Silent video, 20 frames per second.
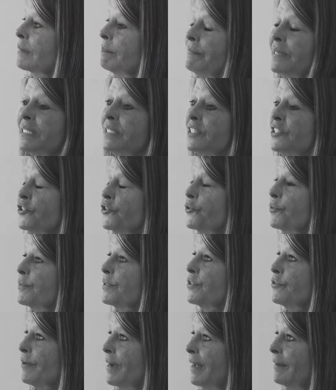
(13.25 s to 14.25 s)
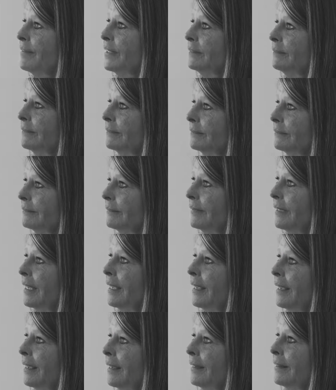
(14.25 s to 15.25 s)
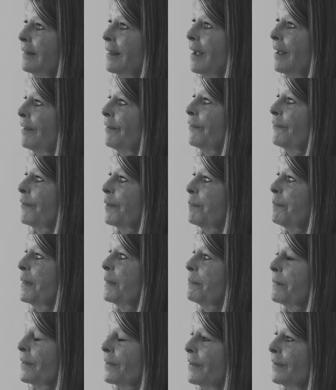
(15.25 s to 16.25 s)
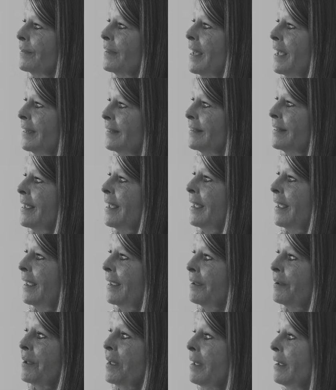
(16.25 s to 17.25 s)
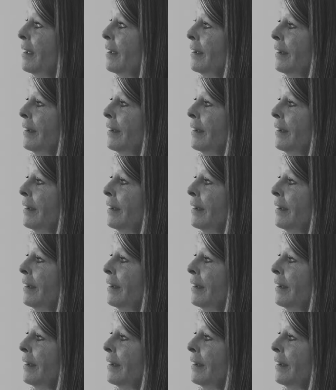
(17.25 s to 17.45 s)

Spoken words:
My sister was driving, and all I remember that day,